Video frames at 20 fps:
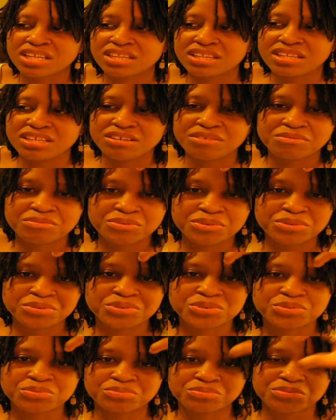the
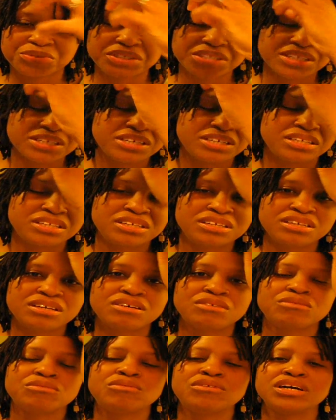roots really,
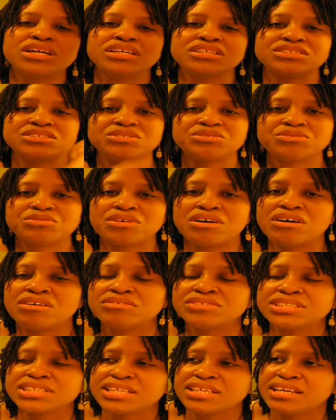wanted to
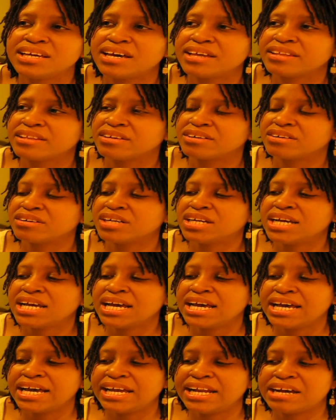crawl together.
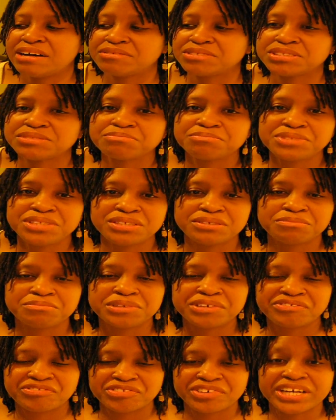And I was,
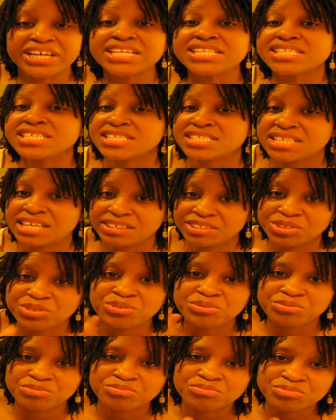afraid, since I
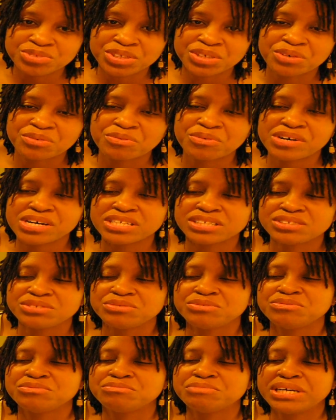do, want
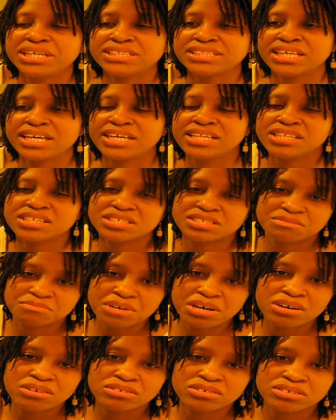to maintain the
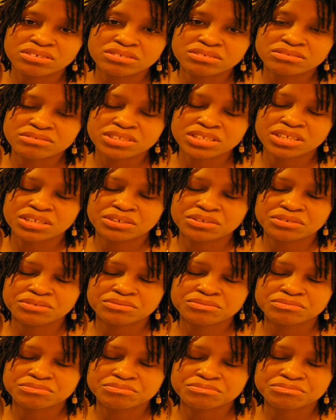smaller,
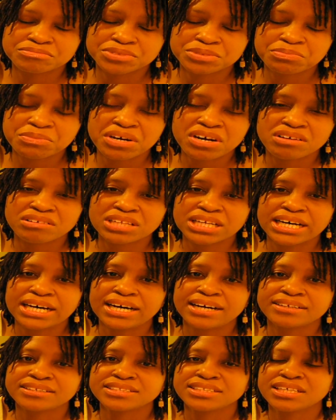small
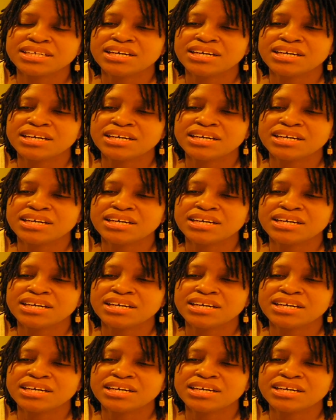locks.